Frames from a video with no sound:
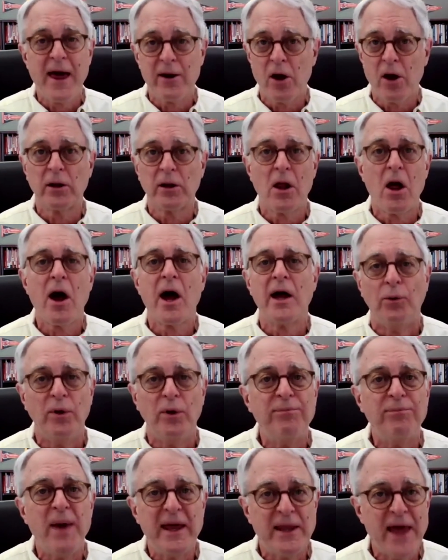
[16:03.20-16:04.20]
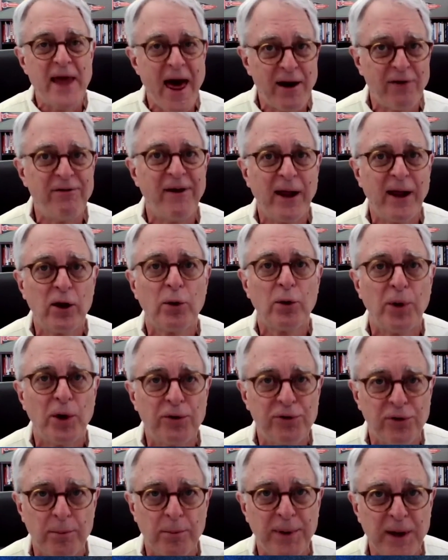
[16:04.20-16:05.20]
that online. We've made that
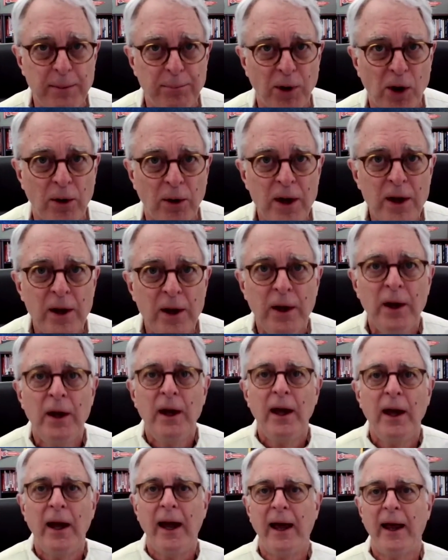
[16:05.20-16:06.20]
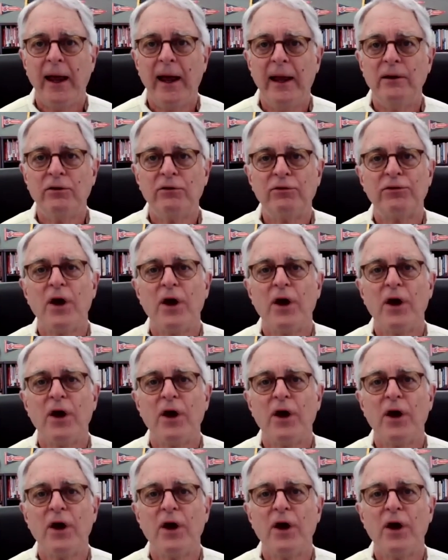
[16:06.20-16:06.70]
available to people. And